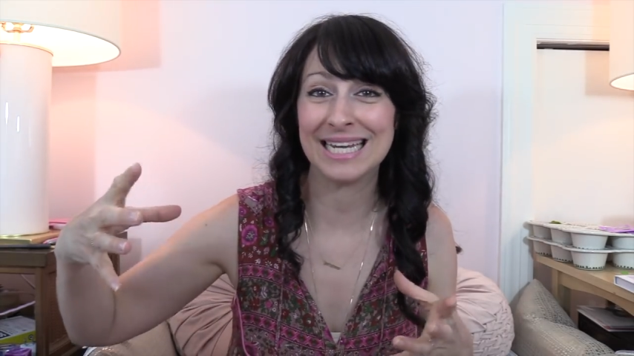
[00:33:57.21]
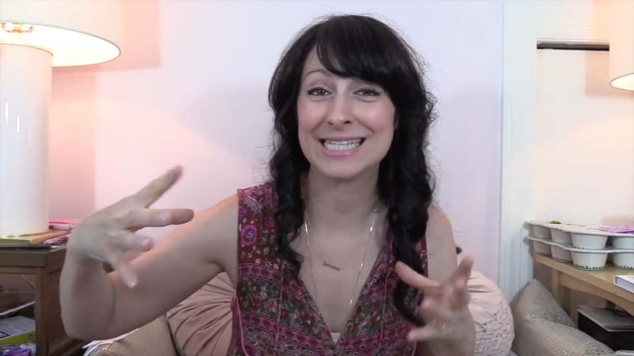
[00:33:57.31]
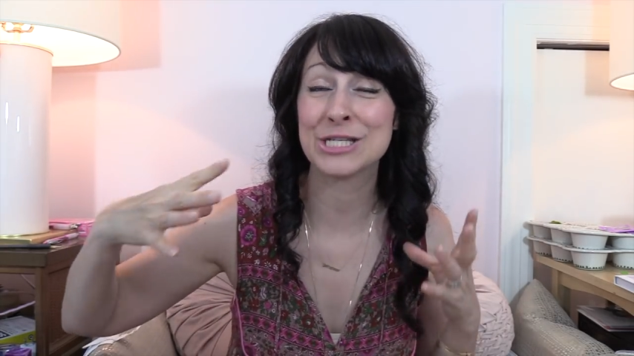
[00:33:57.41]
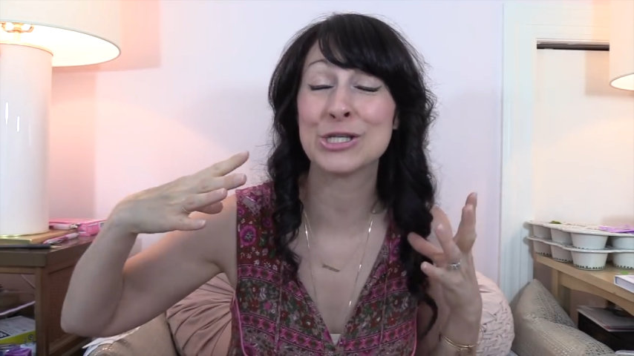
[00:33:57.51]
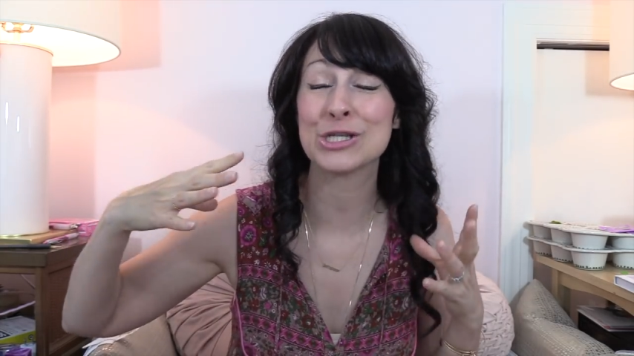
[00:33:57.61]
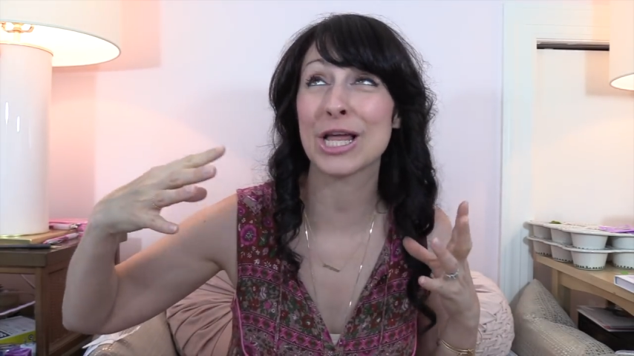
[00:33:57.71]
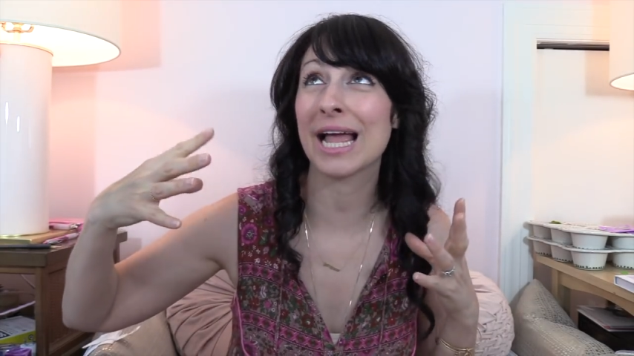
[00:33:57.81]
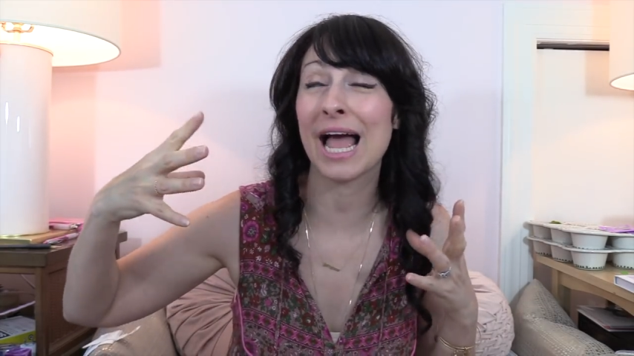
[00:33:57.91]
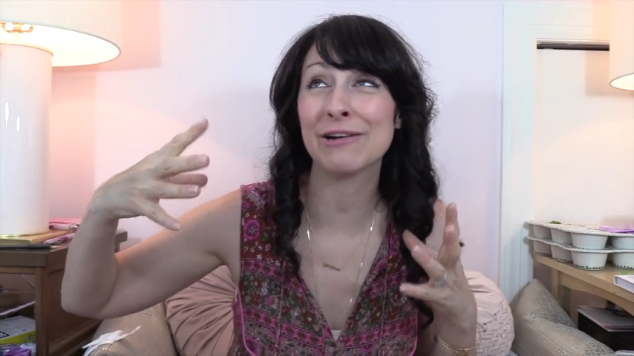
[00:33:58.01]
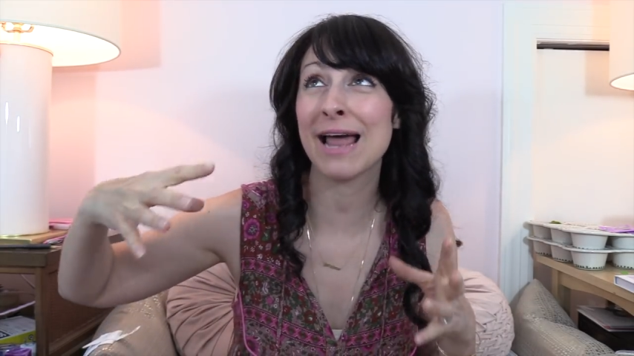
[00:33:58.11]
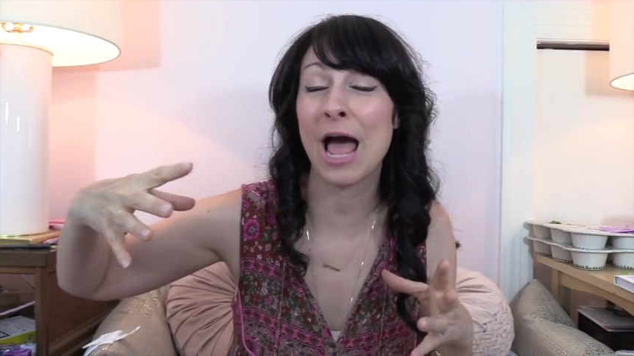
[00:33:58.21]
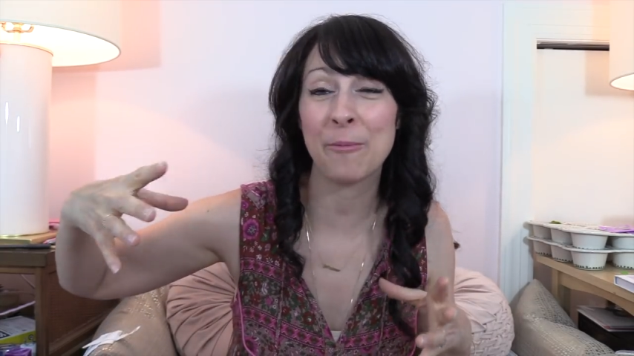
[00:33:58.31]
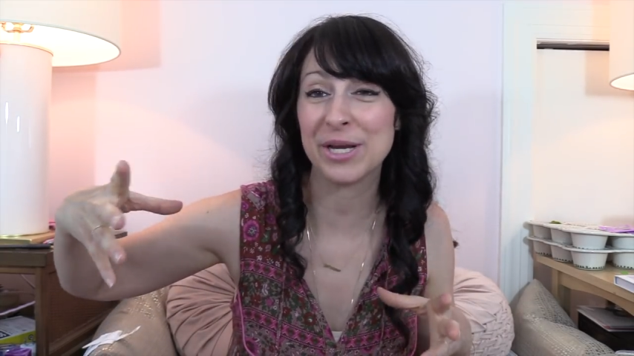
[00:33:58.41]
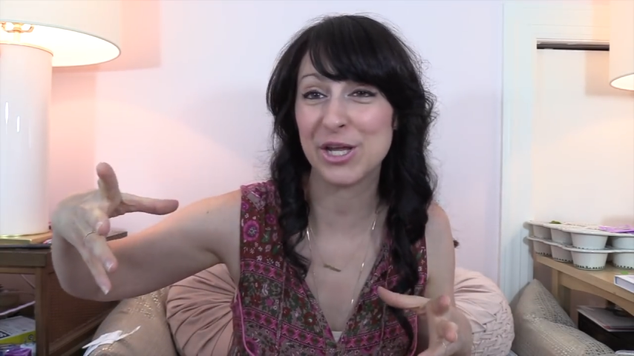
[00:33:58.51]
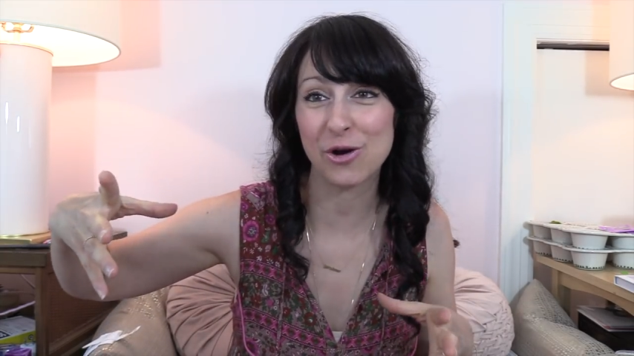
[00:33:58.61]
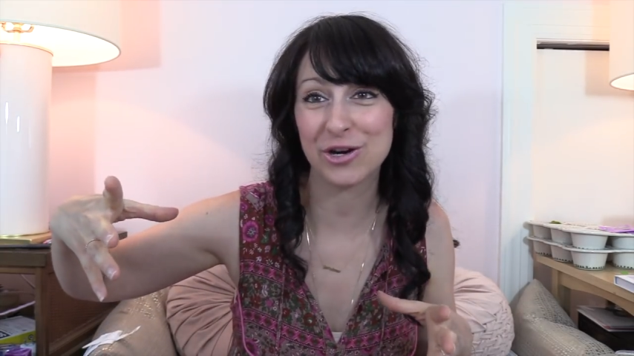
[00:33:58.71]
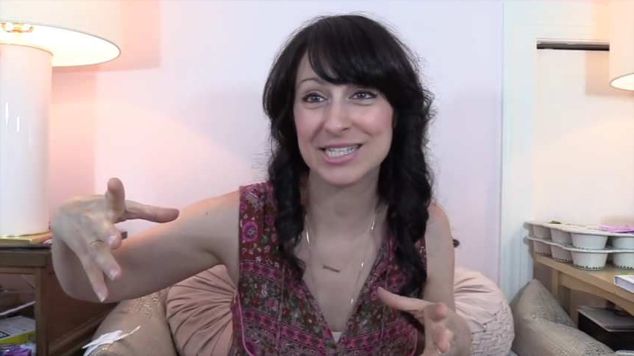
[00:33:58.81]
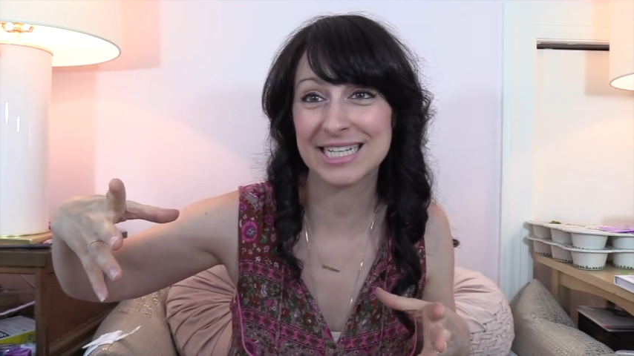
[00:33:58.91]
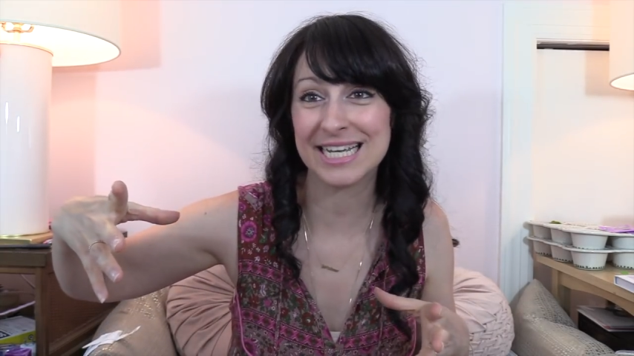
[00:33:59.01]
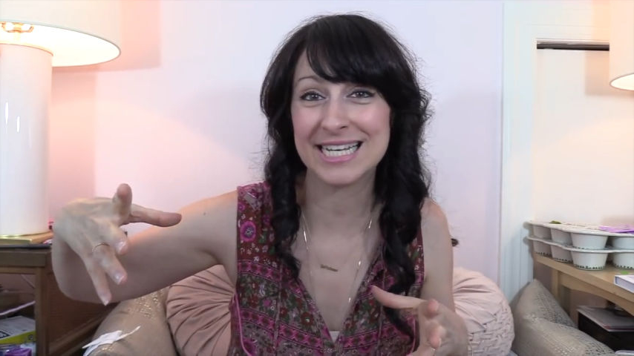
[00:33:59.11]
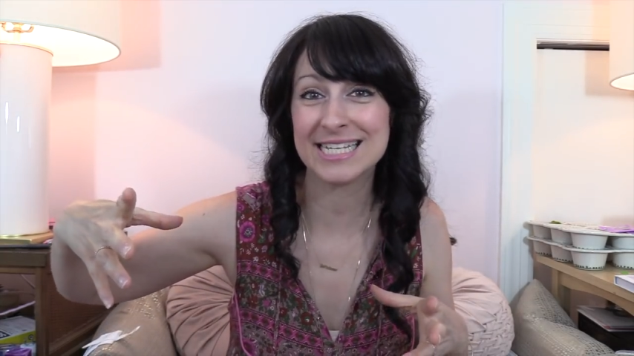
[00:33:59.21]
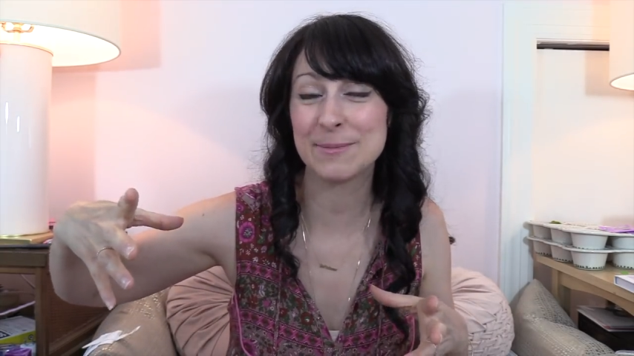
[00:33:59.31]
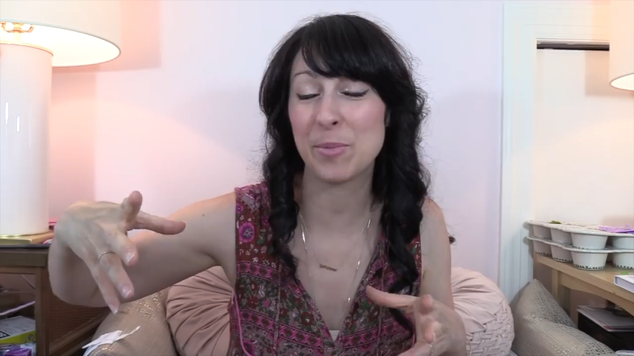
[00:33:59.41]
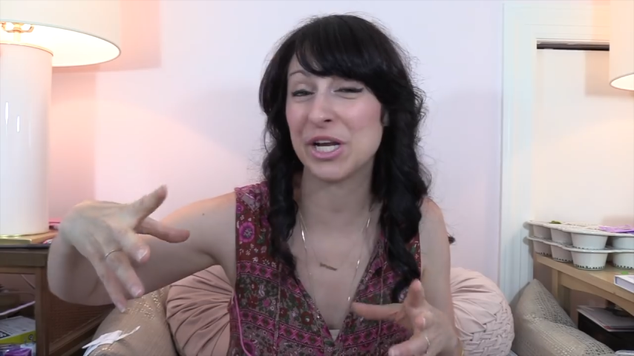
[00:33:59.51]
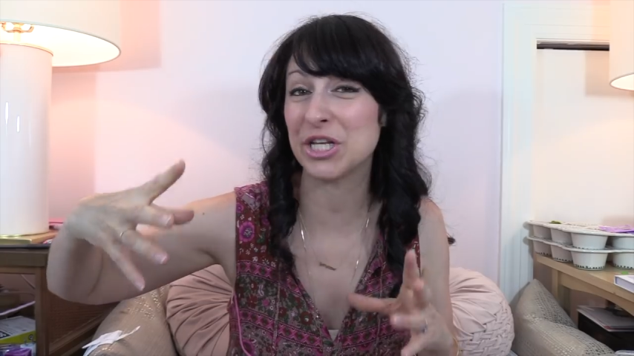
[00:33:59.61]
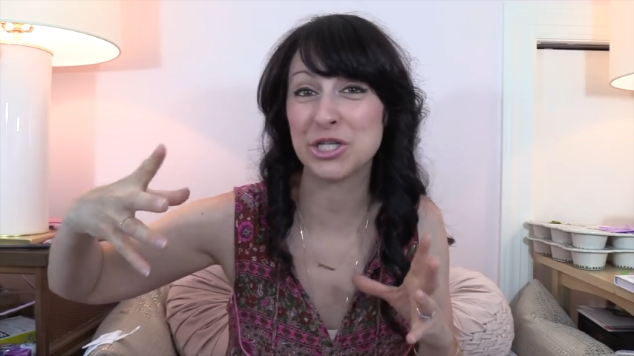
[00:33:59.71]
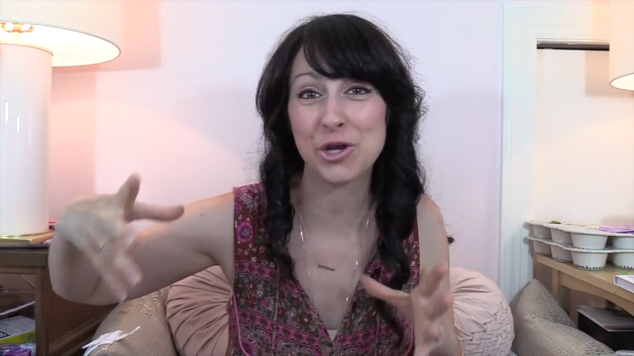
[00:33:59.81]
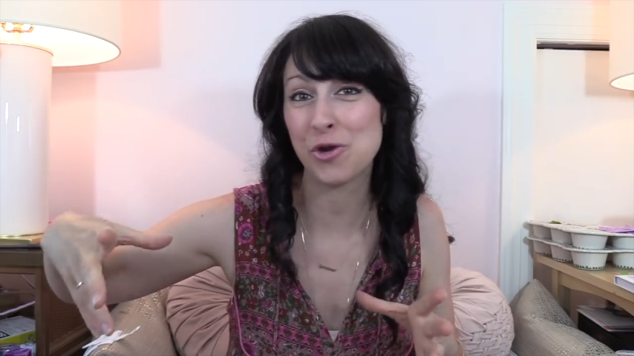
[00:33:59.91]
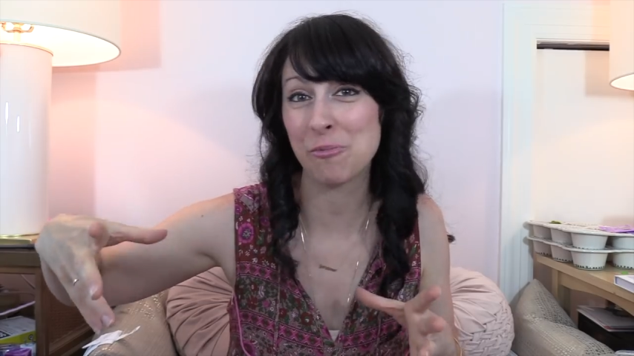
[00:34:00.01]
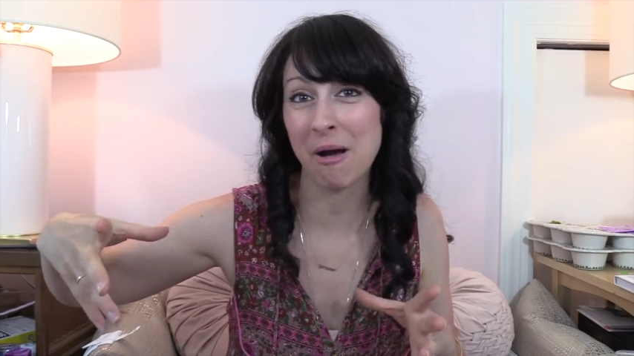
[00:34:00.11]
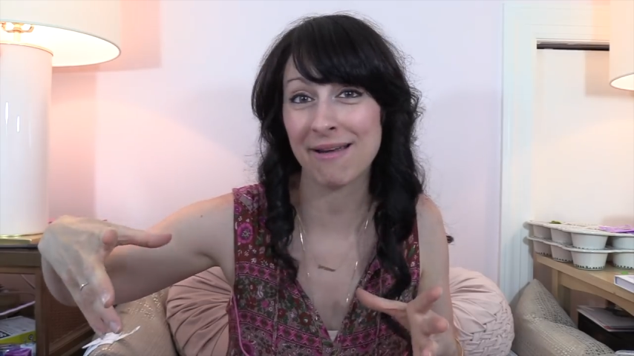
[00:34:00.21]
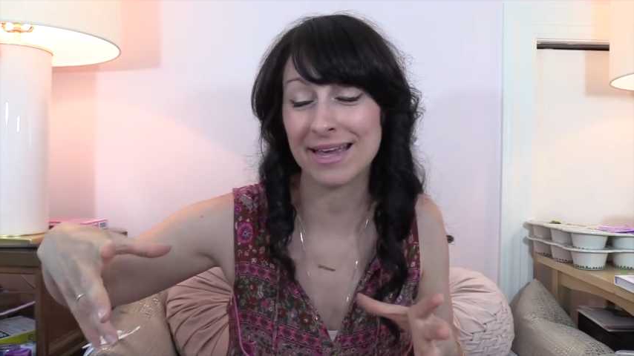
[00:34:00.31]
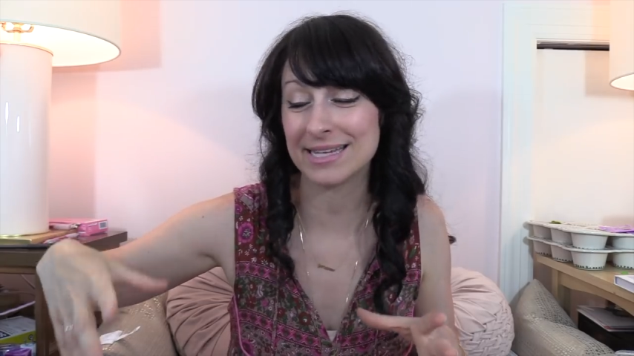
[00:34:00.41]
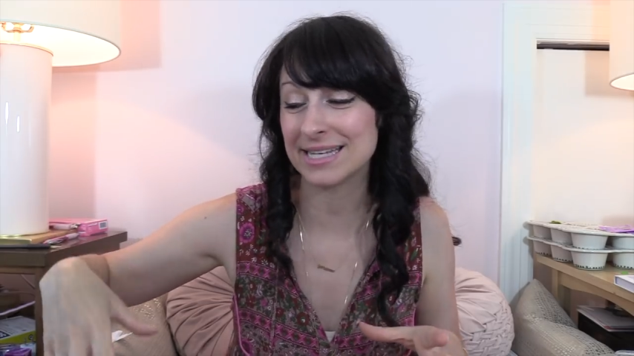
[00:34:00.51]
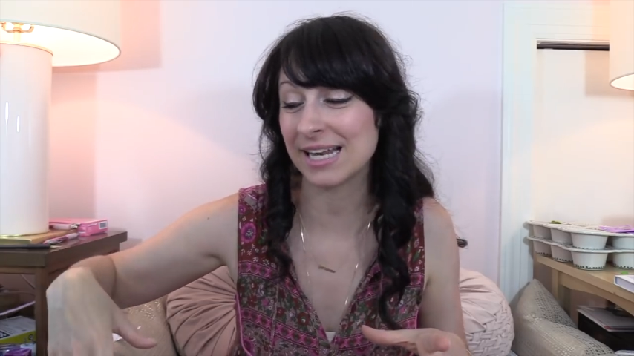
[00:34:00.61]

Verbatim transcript: It's like, I don't know how many yards it is, but it's humongous.